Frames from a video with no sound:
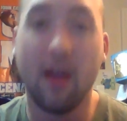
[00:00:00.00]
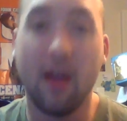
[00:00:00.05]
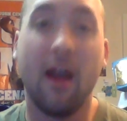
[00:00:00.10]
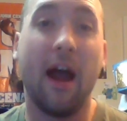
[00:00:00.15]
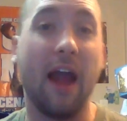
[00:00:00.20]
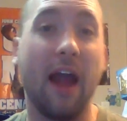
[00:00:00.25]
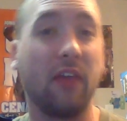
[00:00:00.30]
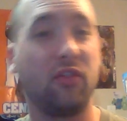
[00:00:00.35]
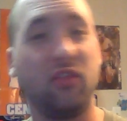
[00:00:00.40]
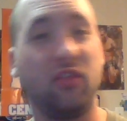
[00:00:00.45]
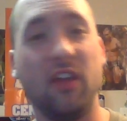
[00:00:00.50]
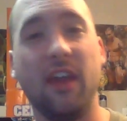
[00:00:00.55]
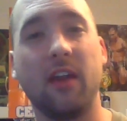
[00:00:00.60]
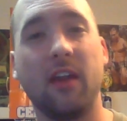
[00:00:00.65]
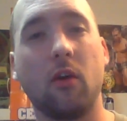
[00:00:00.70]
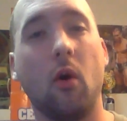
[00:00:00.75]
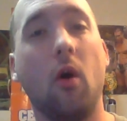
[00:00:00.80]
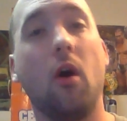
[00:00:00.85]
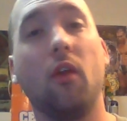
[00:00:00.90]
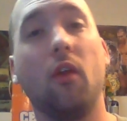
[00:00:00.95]
I
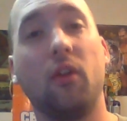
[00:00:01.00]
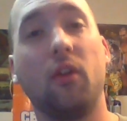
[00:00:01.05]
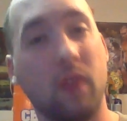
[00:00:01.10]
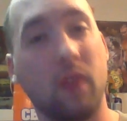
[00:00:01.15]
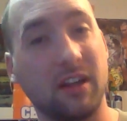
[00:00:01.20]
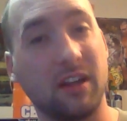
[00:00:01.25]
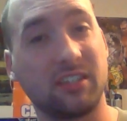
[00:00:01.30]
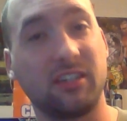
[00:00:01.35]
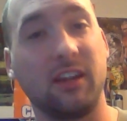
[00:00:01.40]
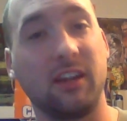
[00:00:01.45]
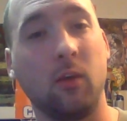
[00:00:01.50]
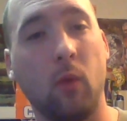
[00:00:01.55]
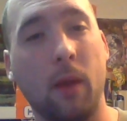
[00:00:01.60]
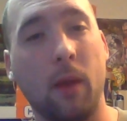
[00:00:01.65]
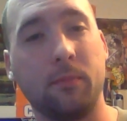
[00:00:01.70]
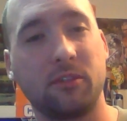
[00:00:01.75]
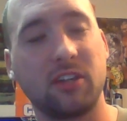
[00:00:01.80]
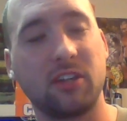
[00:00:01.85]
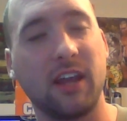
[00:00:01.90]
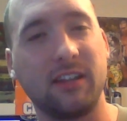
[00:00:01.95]
thank all the wrestling
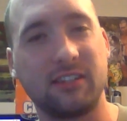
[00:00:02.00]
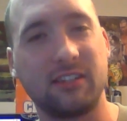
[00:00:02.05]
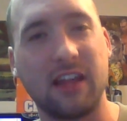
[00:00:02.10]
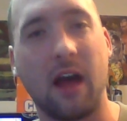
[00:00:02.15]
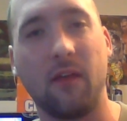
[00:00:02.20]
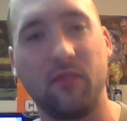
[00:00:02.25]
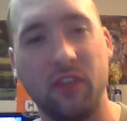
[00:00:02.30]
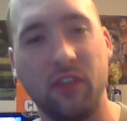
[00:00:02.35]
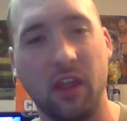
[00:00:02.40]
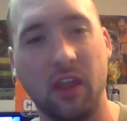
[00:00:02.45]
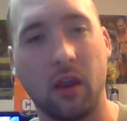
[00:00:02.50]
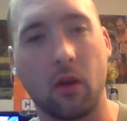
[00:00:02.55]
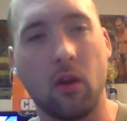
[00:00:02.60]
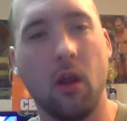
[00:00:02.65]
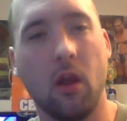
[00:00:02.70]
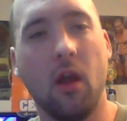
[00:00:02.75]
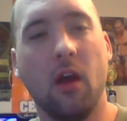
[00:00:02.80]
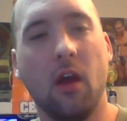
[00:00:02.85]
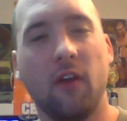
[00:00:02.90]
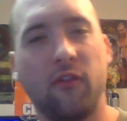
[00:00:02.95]
websites out there
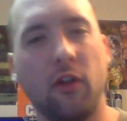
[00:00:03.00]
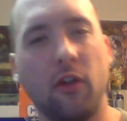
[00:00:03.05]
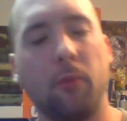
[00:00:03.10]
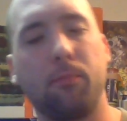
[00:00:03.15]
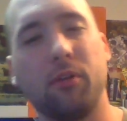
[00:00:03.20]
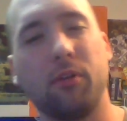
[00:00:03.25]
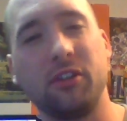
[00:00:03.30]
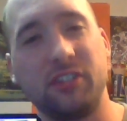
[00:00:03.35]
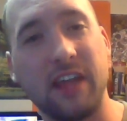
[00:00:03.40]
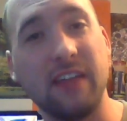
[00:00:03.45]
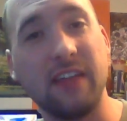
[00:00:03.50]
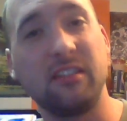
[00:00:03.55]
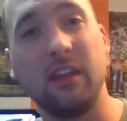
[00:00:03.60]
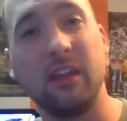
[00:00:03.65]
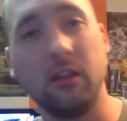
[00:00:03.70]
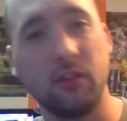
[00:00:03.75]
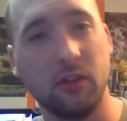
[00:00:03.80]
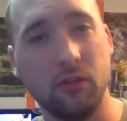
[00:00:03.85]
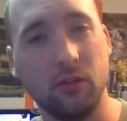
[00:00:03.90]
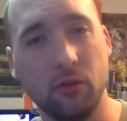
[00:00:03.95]
for
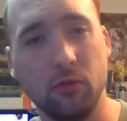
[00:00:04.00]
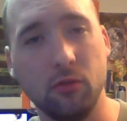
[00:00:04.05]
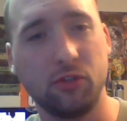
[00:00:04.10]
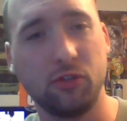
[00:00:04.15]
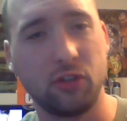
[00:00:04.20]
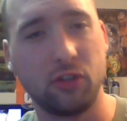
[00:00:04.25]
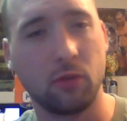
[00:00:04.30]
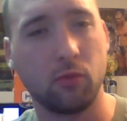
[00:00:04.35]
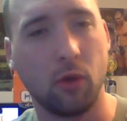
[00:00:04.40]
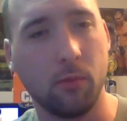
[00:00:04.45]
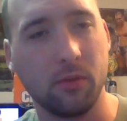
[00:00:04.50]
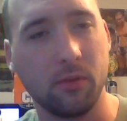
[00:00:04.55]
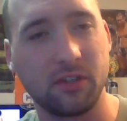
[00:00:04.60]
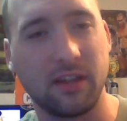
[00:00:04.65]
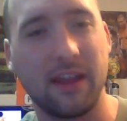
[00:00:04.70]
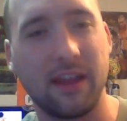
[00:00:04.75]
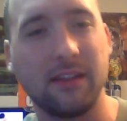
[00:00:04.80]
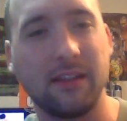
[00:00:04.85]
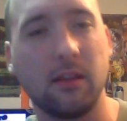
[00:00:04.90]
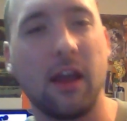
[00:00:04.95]
presenting the news, the rumors,
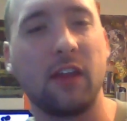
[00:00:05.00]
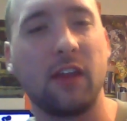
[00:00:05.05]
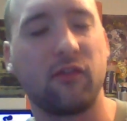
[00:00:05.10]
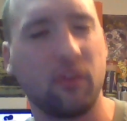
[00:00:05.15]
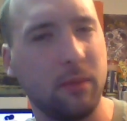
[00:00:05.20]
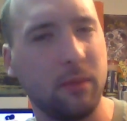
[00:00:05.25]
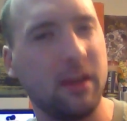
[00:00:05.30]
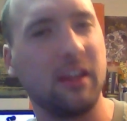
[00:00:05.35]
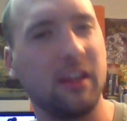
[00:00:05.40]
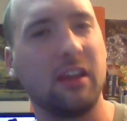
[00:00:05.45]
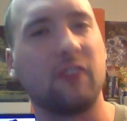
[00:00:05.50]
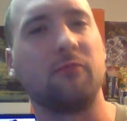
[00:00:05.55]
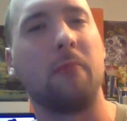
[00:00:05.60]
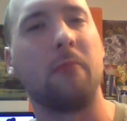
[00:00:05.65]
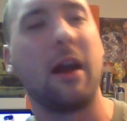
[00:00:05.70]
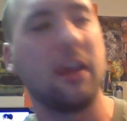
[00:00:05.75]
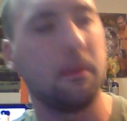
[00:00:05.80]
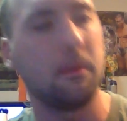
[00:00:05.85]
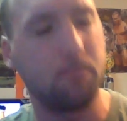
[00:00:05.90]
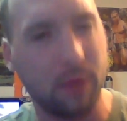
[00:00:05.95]
the headlines for me to give
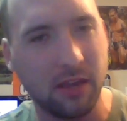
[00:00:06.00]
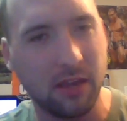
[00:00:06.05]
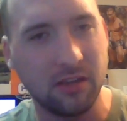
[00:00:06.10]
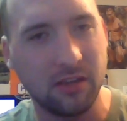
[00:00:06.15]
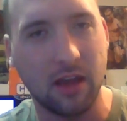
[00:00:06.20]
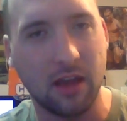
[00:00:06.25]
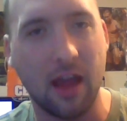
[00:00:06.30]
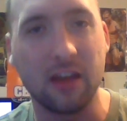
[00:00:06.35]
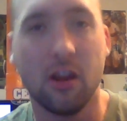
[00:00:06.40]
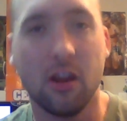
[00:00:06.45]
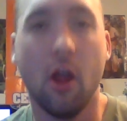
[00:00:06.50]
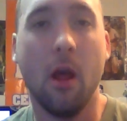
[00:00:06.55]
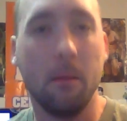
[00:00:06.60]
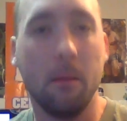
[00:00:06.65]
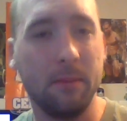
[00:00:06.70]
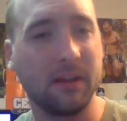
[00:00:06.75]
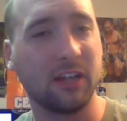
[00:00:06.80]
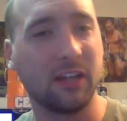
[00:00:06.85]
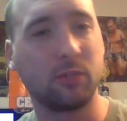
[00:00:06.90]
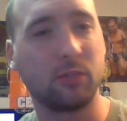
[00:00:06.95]
my opinion on.
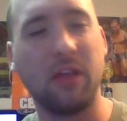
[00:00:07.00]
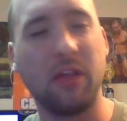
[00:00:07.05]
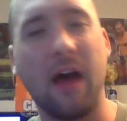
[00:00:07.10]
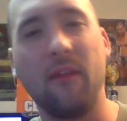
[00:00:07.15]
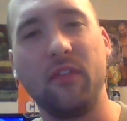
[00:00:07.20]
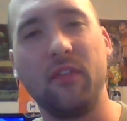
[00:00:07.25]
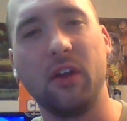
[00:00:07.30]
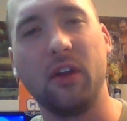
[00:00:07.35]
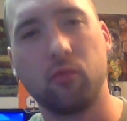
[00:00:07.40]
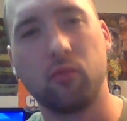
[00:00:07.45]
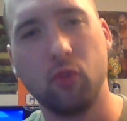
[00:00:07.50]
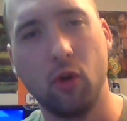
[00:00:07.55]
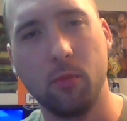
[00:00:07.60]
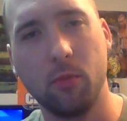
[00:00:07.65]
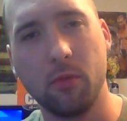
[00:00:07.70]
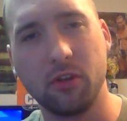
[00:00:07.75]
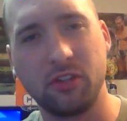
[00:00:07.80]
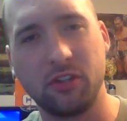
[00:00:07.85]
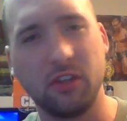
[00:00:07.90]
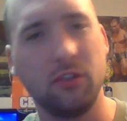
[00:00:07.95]
Because without the
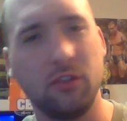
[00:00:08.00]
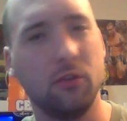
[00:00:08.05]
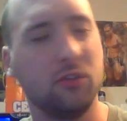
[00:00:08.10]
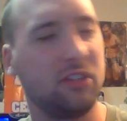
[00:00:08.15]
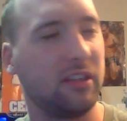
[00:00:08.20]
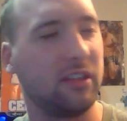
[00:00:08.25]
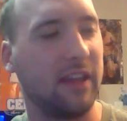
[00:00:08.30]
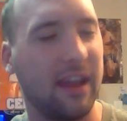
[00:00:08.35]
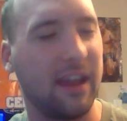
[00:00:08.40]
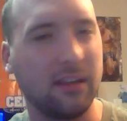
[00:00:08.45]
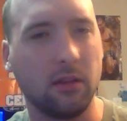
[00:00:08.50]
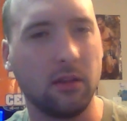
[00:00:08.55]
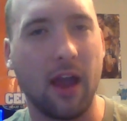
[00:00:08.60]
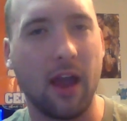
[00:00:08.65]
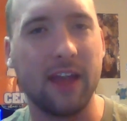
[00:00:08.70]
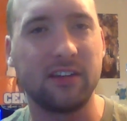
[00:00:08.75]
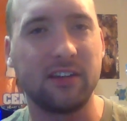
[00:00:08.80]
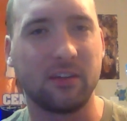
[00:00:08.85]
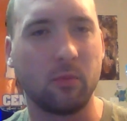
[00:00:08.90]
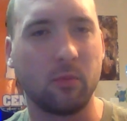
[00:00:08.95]
rumors, the news, and the
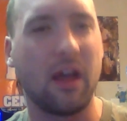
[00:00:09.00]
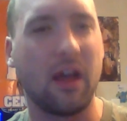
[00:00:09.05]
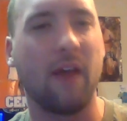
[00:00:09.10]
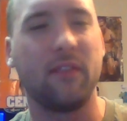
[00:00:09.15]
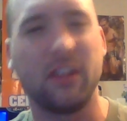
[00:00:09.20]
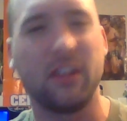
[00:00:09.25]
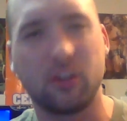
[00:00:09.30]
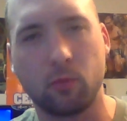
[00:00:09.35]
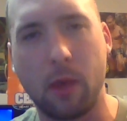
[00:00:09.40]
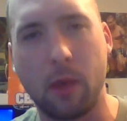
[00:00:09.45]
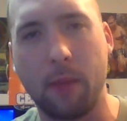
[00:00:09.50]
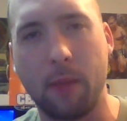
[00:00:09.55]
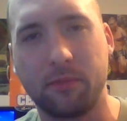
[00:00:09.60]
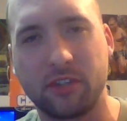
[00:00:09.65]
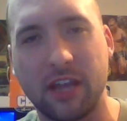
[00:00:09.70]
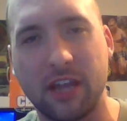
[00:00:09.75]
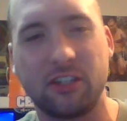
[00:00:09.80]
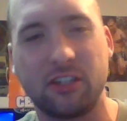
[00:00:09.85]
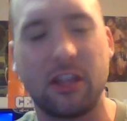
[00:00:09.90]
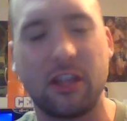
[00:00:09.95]
headlines, and without these
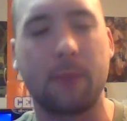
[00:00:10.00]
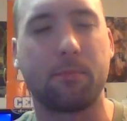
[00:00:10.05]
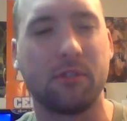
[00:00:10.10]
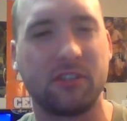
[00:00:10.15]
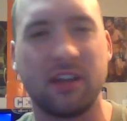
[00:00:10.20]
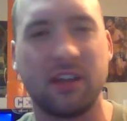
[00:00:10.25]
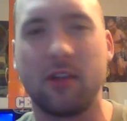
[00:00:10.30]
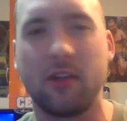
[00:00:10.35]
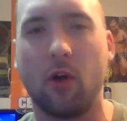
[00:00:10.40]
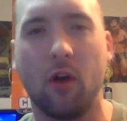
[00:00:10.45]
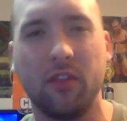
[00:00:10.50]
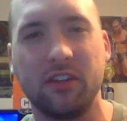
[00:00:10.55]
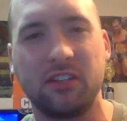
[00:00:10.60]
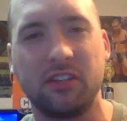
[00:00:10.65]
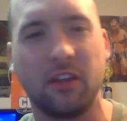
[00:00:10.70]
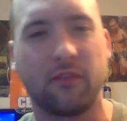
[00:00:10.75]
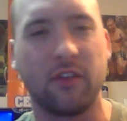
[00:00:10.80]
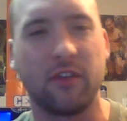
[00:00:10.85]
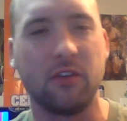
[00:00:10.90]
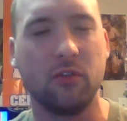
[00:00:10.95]
websites that present all these
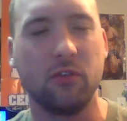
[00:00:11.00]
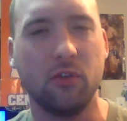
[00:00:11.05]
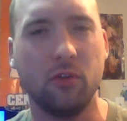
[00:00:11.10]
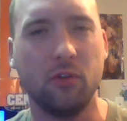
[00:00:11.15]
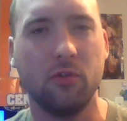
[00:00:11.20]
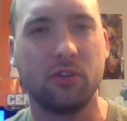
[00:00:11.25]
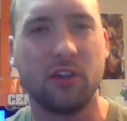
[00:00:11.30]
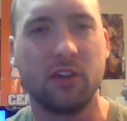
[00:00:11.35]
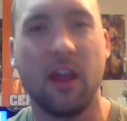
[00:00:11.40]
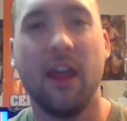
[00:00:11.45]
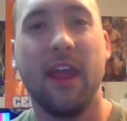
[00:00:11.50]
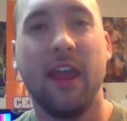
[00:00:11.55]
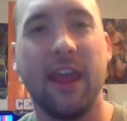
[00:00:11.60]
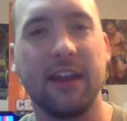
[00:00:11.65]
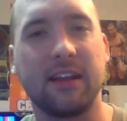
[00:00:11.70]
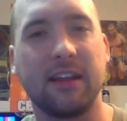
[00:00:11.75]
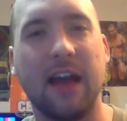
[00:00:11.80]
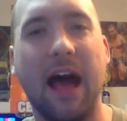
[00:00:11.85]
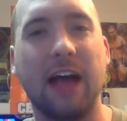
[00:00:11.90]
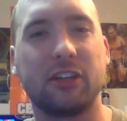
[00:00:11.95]
different news
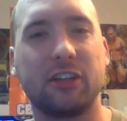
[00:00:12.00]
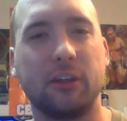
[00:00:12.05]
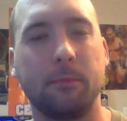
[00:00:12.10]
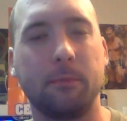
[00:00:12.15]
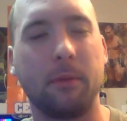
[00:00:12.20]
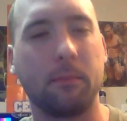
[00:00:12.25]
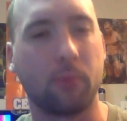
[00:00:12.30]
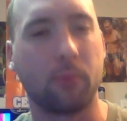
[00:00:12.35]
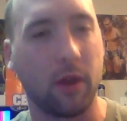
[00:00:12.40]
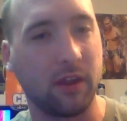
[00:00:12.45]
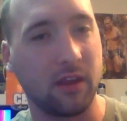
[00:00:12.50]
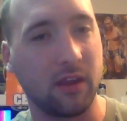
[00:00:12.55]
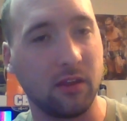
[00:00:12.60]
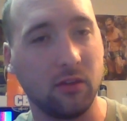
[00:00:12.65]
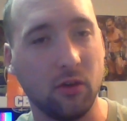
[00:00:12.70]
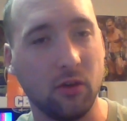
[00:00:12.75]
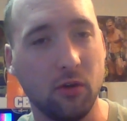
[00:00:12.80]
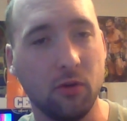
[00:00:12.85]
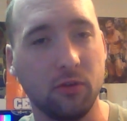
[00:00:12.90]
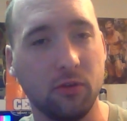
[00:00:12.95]
and gossip and breaking
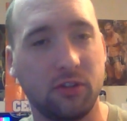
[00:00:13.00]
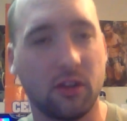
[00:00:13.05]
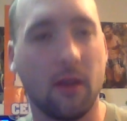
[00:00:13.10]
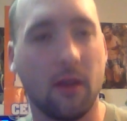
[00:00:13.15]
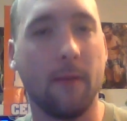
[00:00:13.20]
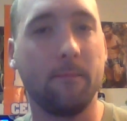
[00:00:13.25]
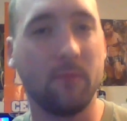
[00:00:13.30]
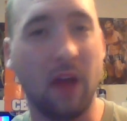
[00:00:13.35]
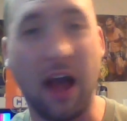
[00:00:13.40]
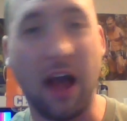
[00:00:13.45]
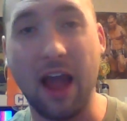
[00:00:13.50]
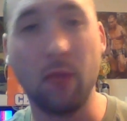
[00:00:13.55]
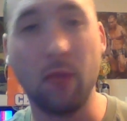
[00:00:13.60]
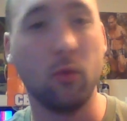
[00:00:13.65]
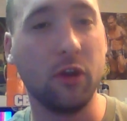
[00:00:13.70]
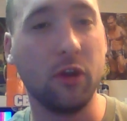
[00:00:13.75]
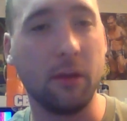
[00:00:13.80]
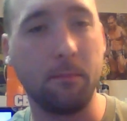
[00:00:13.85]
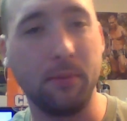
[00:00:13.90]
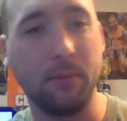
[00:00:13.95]
news, I
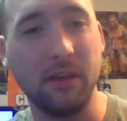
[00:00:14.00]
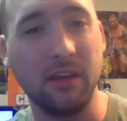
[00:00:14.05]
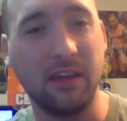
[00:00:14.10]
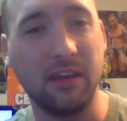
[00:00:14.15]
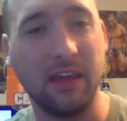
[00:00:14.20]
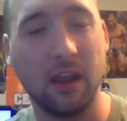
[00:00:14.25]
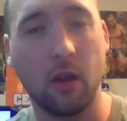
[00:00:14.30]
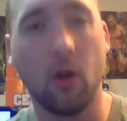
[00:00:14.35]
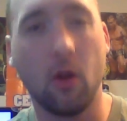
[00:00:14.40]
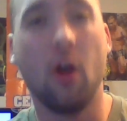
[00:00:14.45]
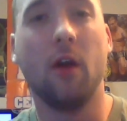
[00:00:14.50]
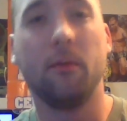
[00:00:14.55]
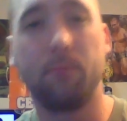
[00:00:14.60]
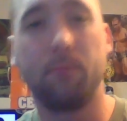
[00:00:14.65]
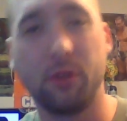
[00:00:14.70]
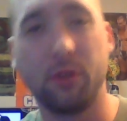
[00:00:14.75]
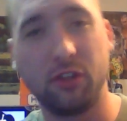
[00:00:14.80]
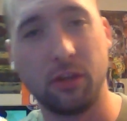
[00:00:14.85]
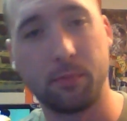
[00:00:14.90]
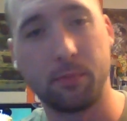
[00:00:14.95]
wouldn't be here
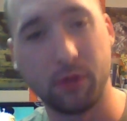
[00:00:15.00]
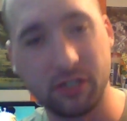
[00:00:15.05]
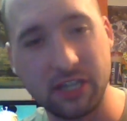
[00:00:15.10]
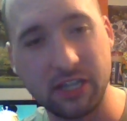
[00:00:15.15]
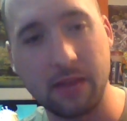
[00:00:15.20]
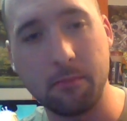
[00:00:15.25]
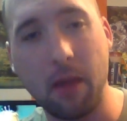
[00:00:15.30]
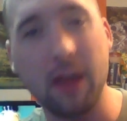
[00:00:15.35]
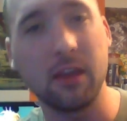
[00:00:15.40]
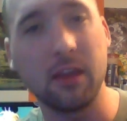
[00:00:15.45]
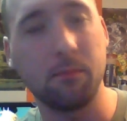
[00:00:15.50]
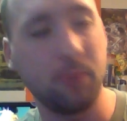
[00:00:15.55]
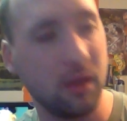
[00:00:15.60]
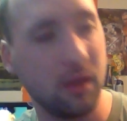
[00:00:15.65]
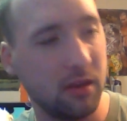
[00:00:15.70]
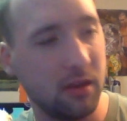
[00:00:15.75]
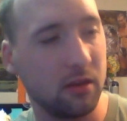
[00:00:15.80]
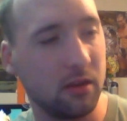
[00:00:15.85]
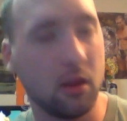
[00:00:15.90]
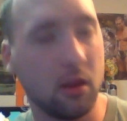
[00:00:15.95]
to present my
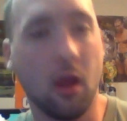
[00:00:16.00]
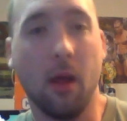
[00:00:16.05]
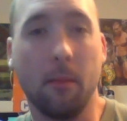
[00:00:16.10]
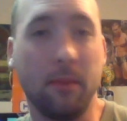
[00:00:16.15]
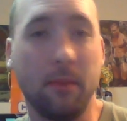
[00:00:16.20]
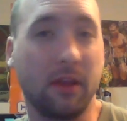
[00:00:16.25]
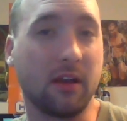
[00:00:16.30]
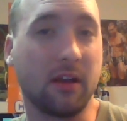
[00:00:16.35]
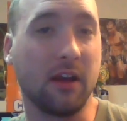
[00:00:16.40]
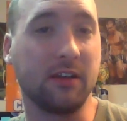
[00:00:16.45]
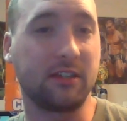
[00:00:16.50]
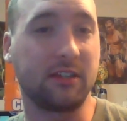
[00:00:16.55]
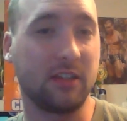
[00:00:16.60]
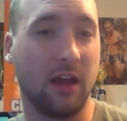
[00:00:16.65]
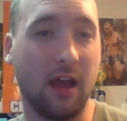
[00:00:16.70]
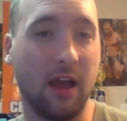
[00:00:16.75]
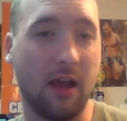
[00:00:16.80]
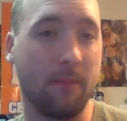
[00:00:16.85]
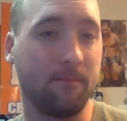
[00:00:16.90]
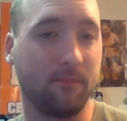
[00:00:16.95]
opinion, because
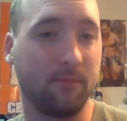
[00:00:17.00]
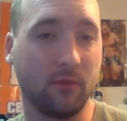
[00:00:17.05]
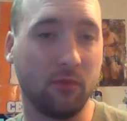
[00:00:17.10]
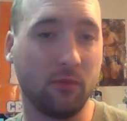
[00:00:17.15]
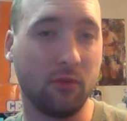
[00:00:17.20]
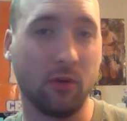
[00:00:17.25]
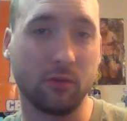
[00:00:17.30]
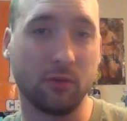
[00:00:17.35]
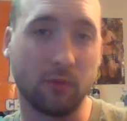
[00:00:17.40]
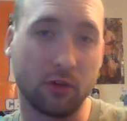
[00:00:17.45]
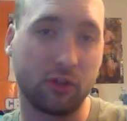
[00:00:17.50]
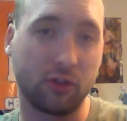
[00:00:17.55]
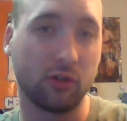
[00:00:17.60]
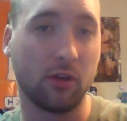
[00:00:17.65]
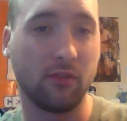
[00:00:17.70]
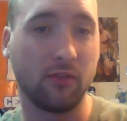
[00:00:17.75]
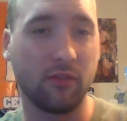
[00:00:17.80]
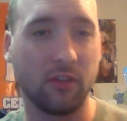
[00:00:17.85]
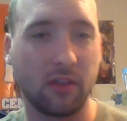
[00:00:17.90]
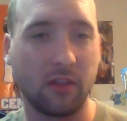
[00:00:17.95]
who knows what
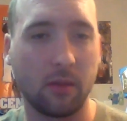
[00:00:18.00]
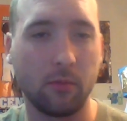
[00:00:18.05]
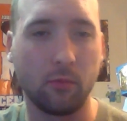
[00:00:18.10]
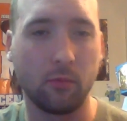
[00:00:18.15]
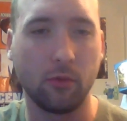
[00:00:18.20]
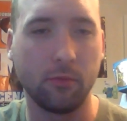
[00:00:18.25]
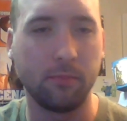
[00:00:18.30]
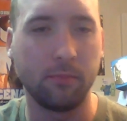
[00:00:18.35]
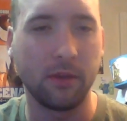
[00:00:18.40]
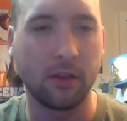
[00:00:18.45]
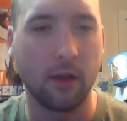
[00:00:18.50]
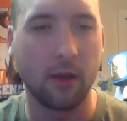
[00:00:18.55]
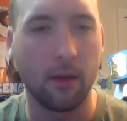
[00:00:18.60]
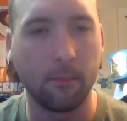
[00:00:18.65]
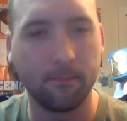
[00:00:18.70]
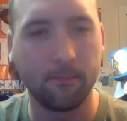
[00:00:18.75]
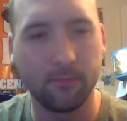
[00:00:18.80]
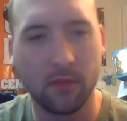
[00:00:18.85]
Sean's View Entertainment would become.